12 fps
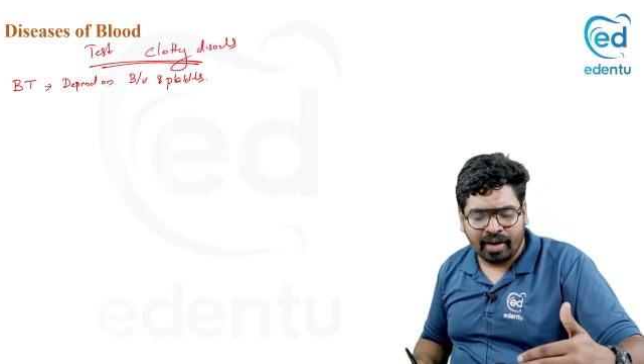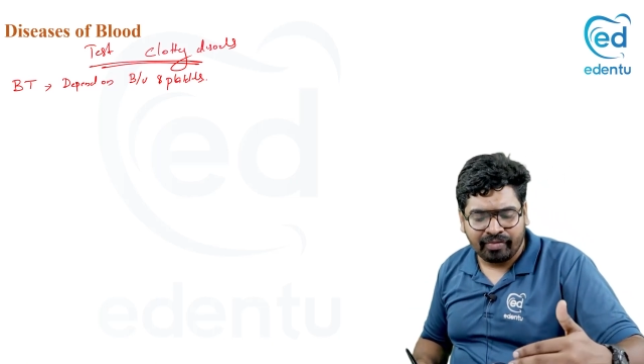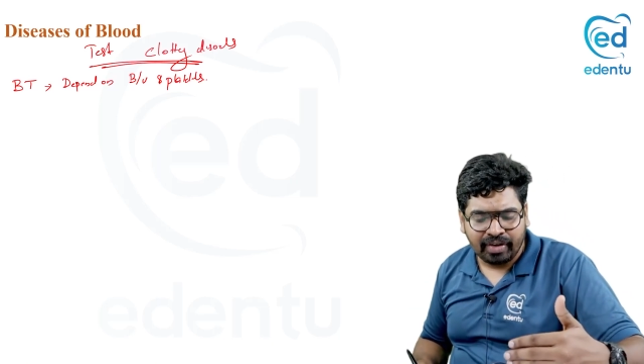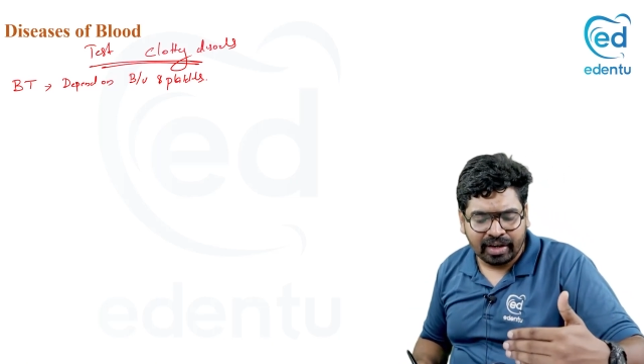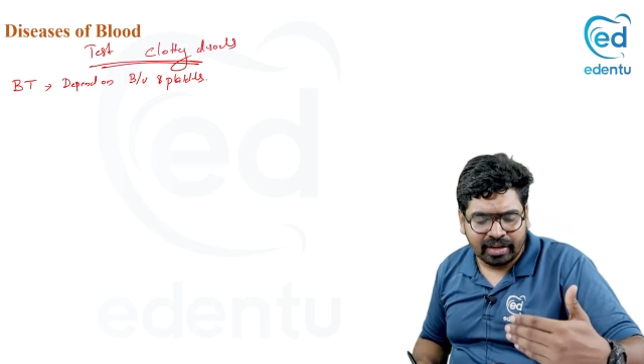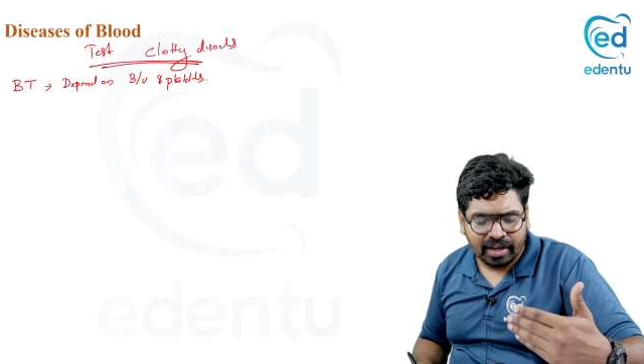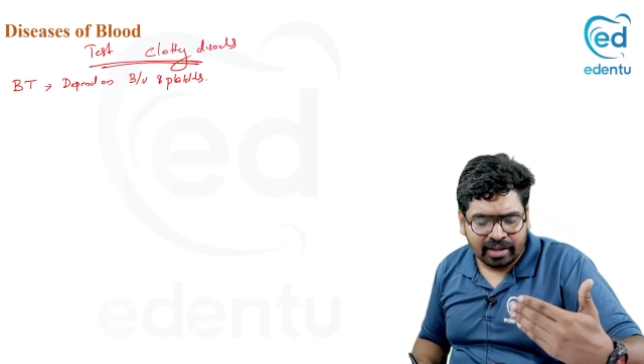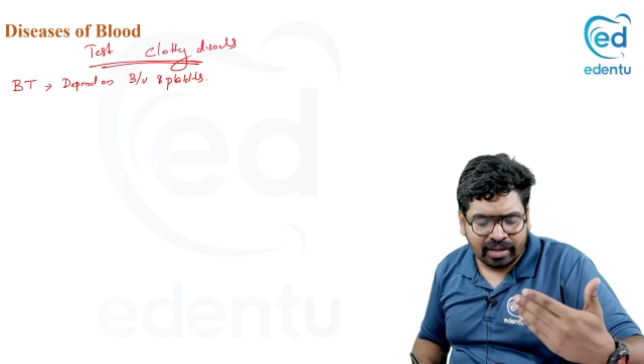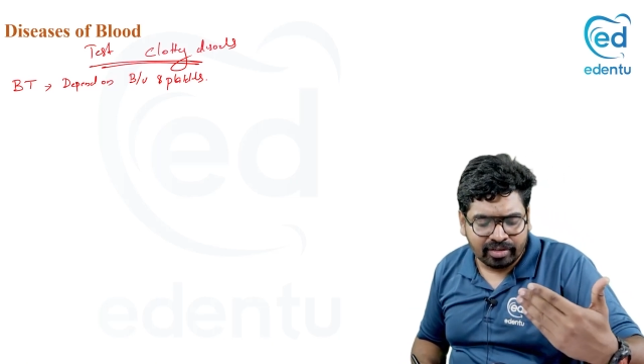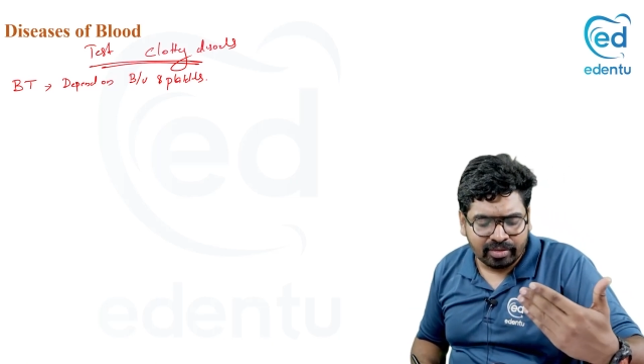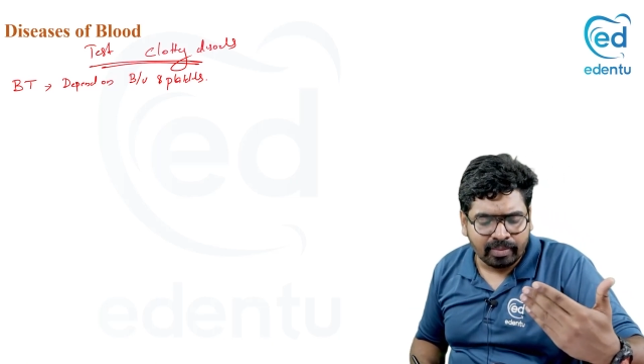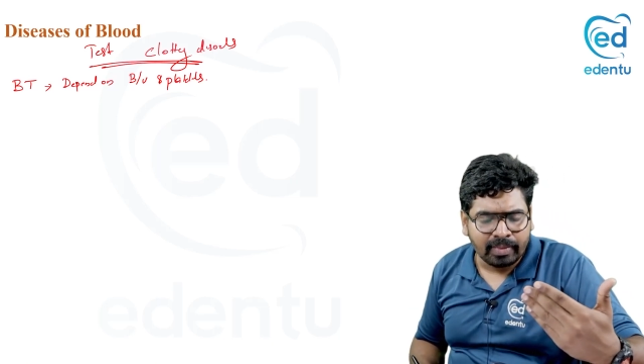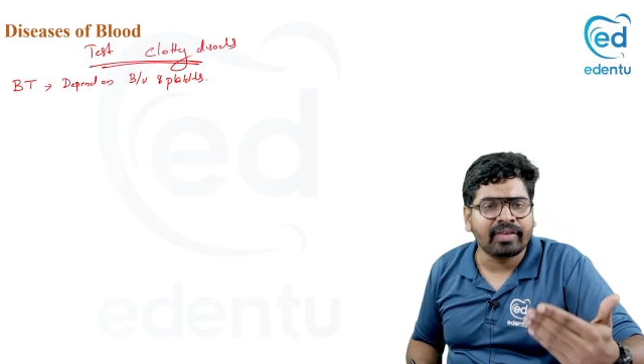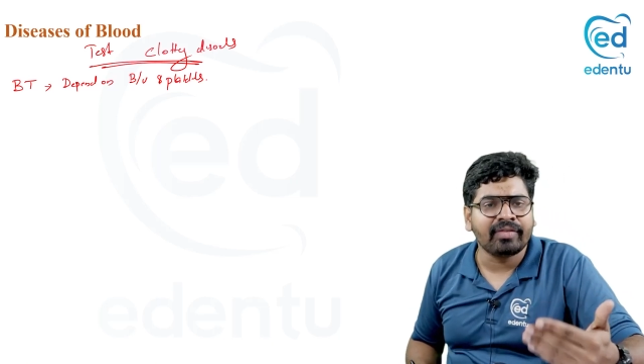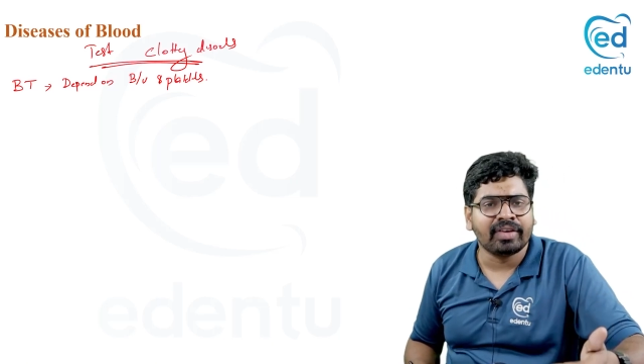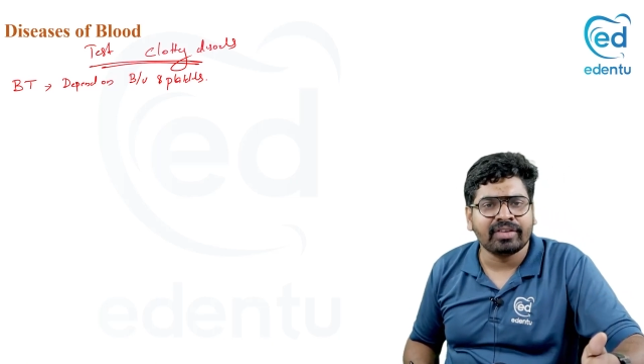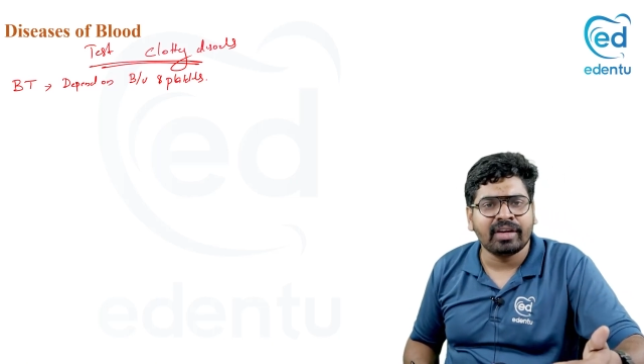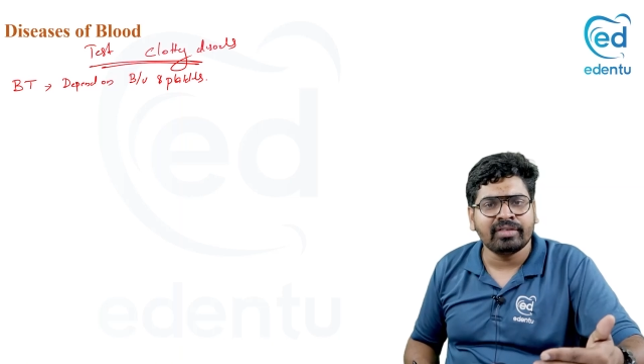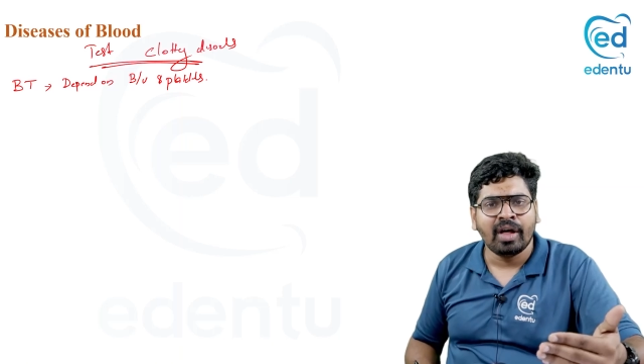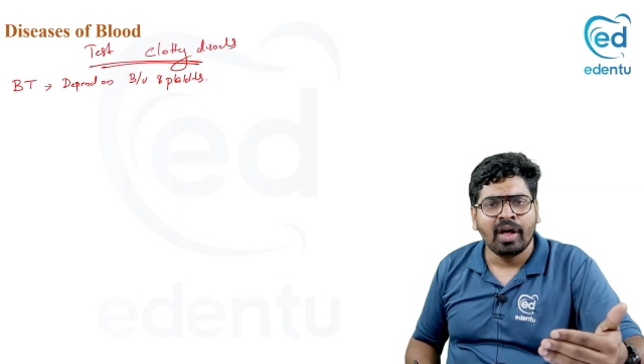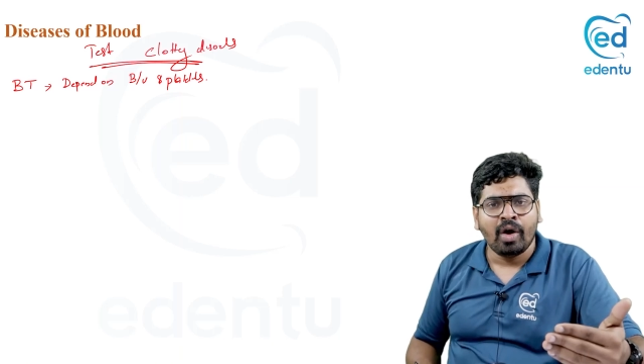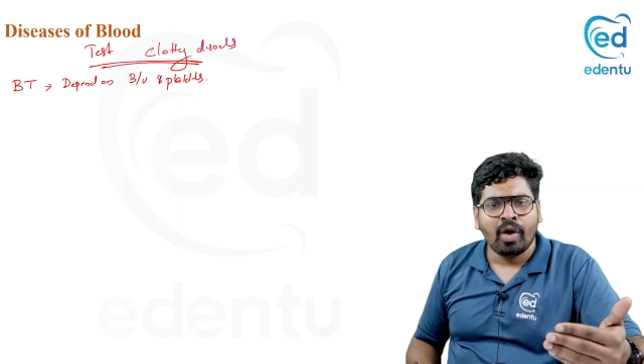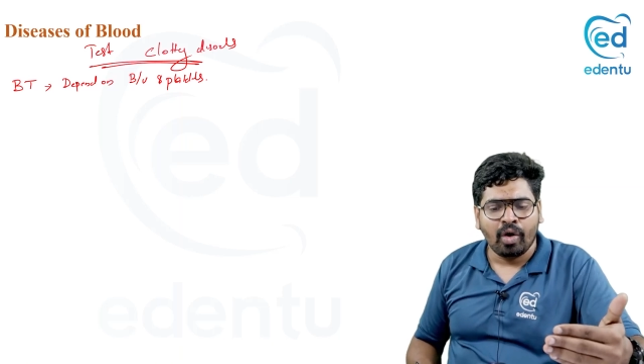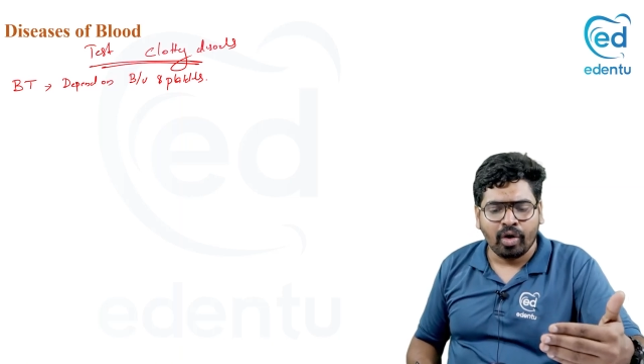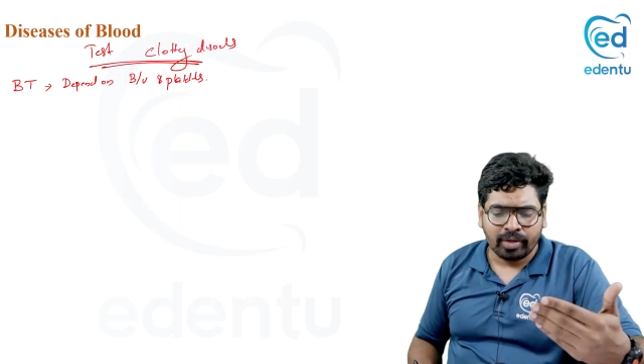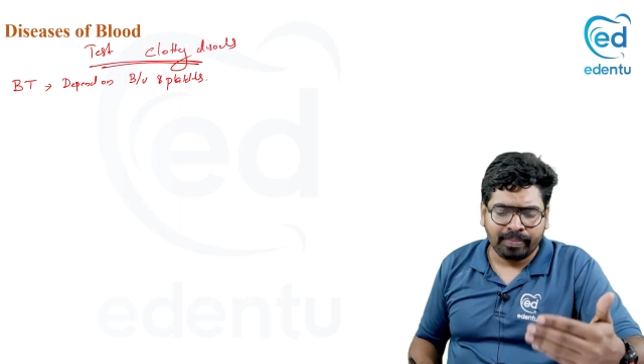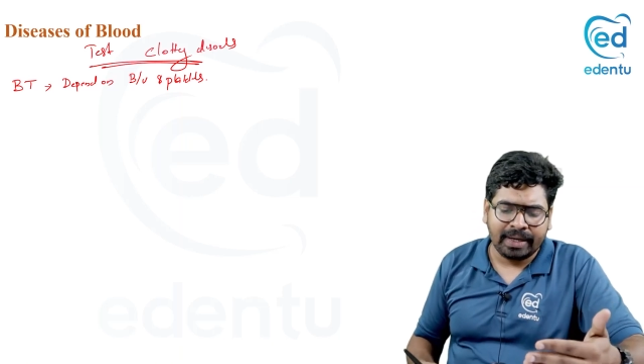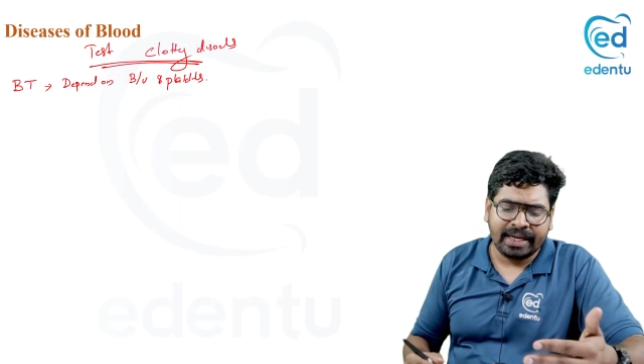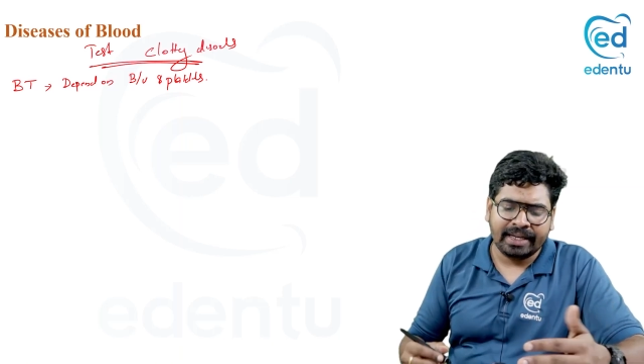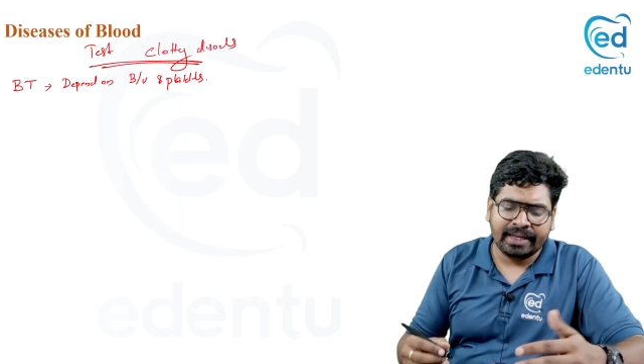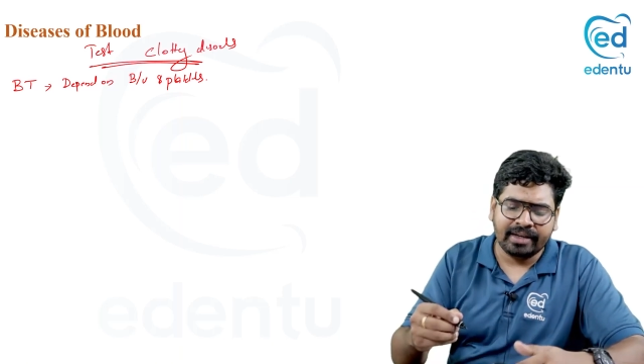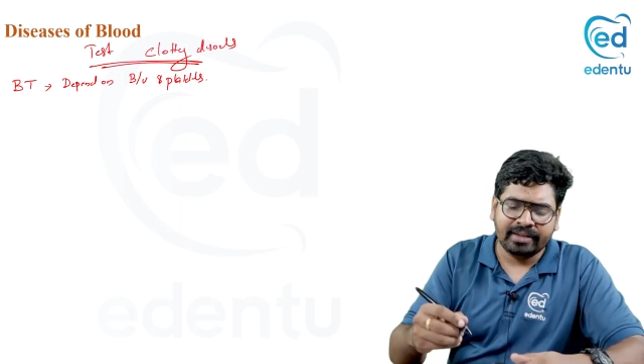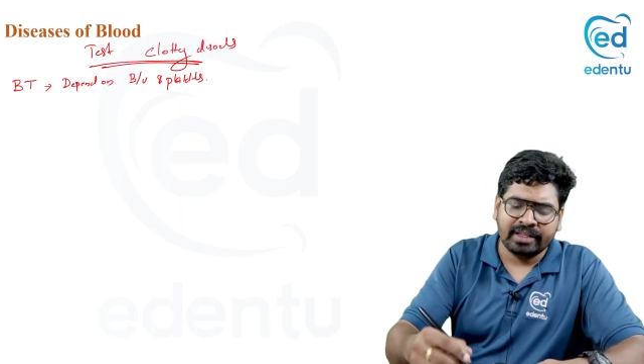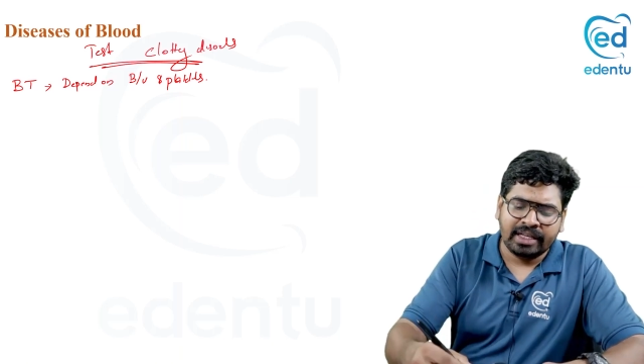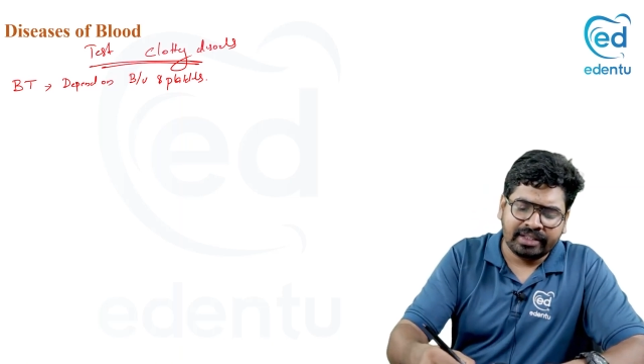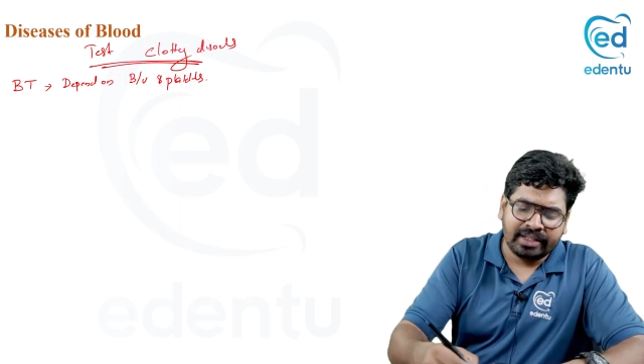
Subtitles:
affecting these blood vessels or the platelets?